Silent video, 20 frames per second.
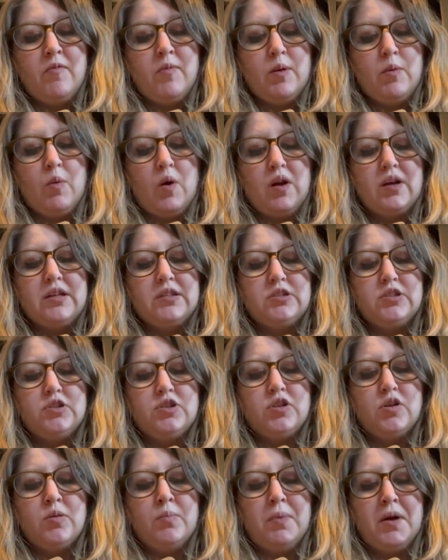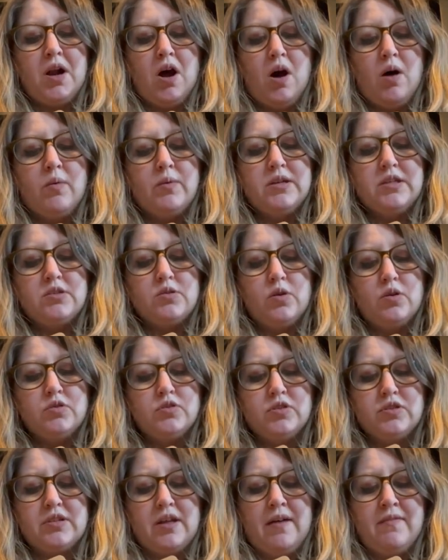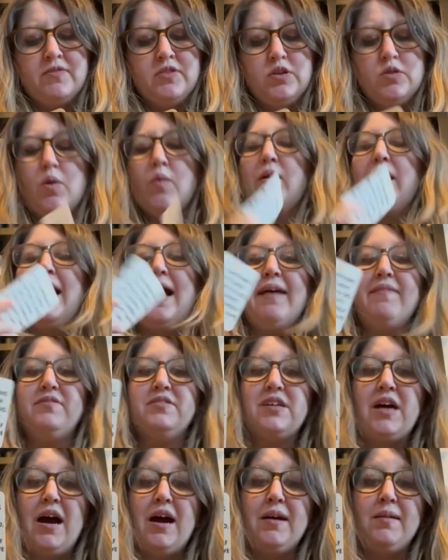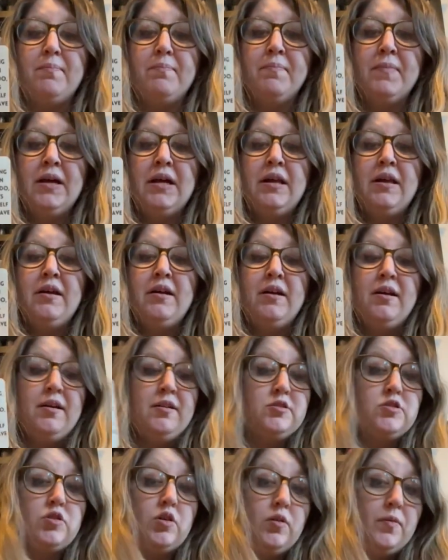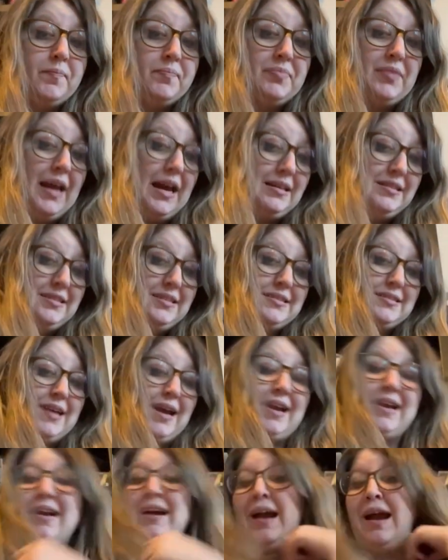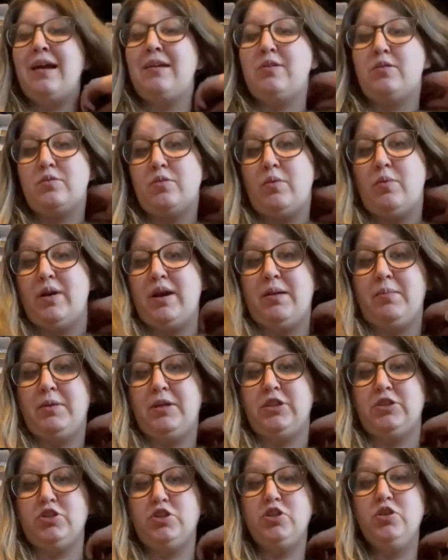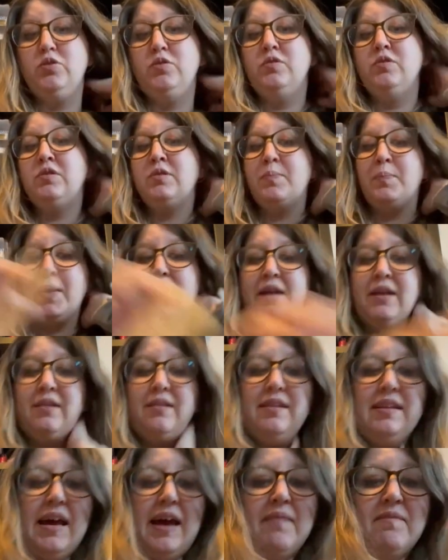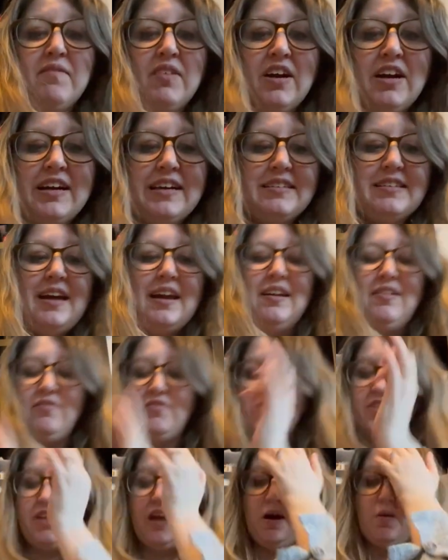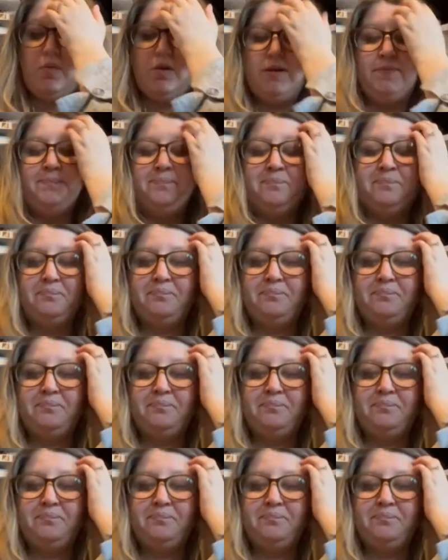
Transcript: been wanting to do but always told yourself you don't have time. So that's exciting. I don't know what I'm going to choose, but I'm very excited for that one.